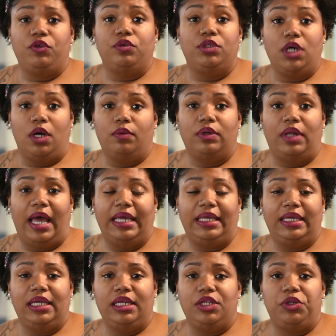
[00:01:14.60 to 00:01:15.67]
you don't
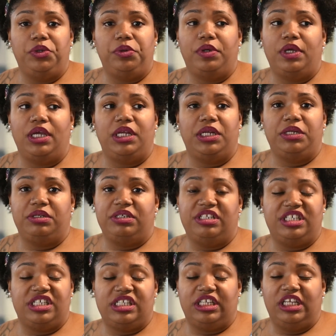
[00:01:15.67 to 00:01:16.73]
like it, you can
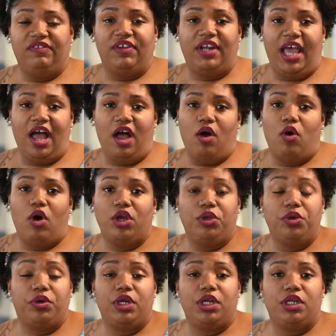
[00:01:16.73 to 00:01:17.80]
just leave it out, or
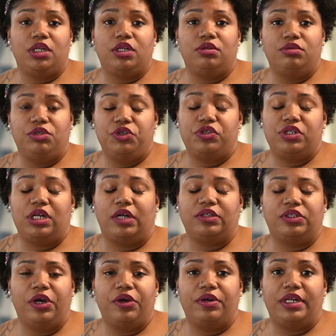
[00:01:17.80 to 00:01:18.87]
you can use an
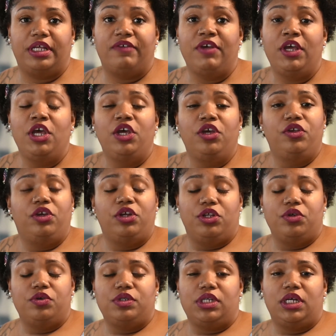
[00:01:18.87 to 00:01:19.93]
alternative. You could
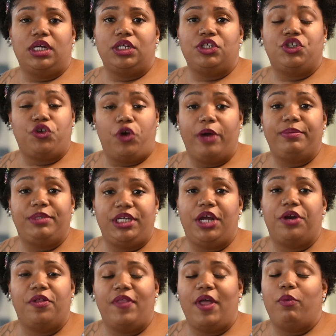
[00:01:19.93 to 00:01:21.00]
use a sharp
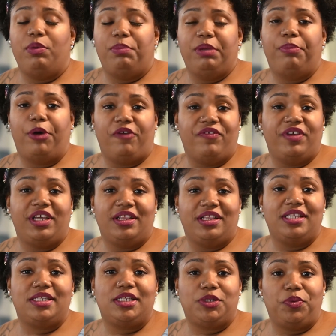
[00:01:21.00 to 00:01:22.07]
cheddar. That would be perfect in
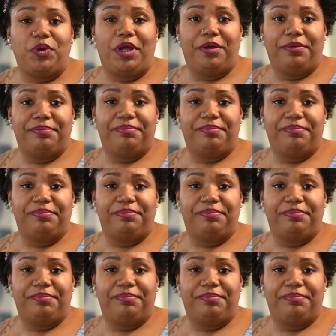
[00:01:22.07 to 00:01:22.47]
this as well.